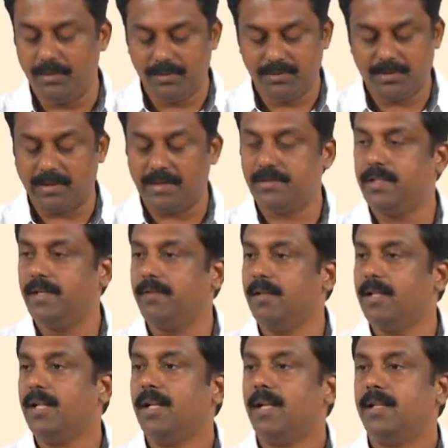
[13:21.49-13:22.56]
used to achieve
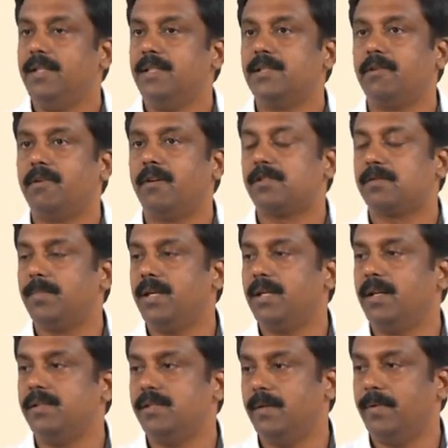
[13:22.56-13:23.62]
this advancement
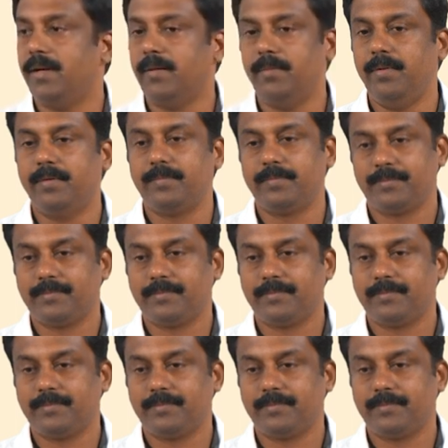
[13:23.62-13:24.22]
in GMAW